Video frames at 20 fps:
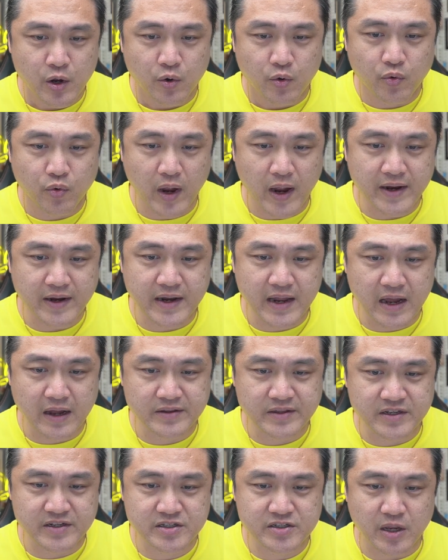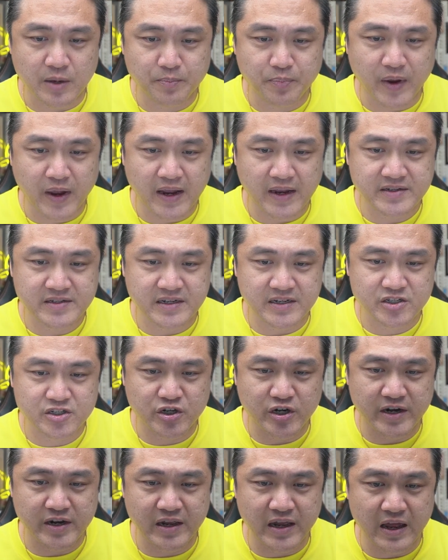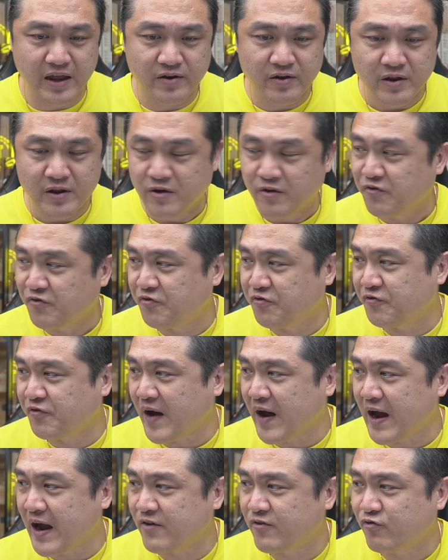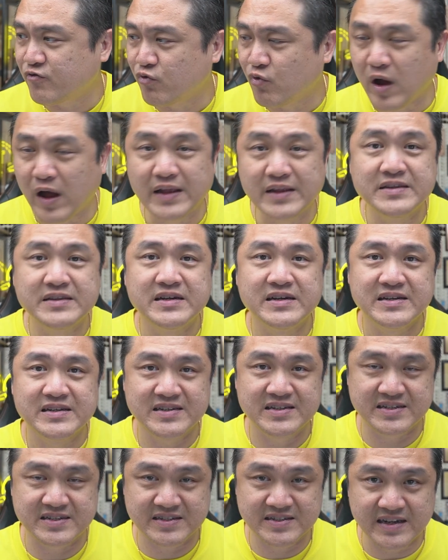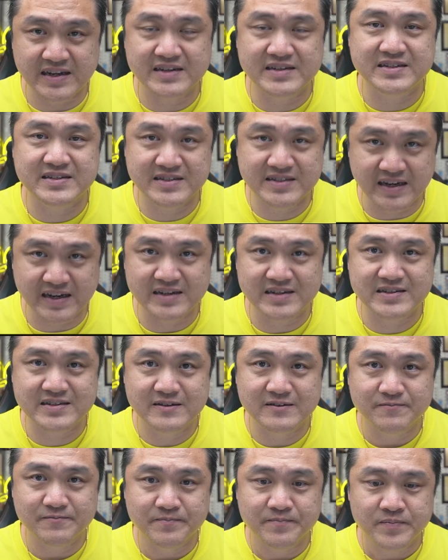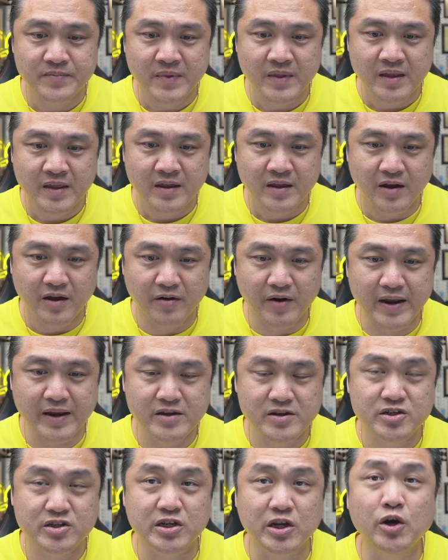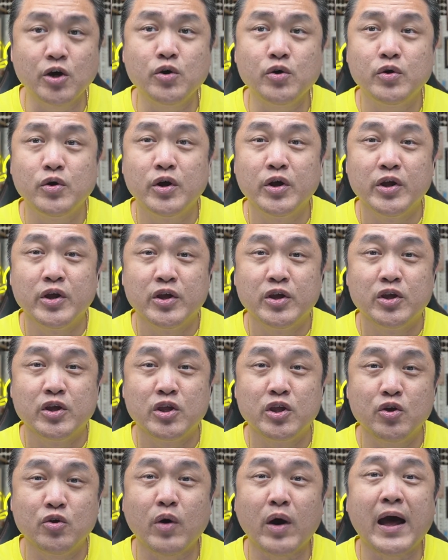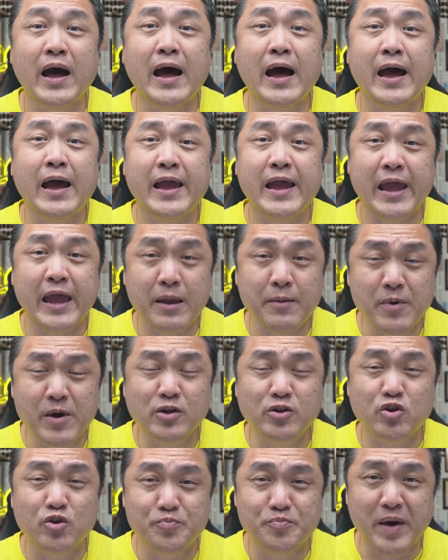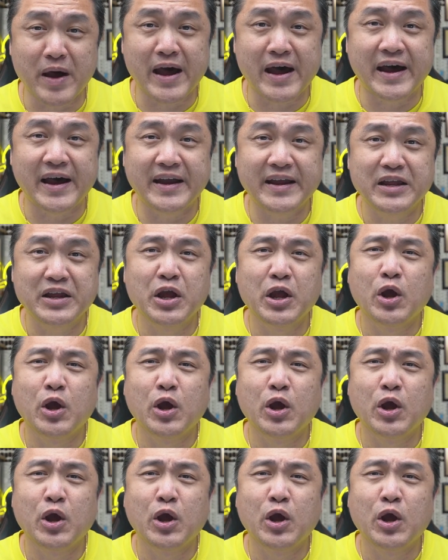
right now the stock price is trading at 5166. All right, so you are able to buy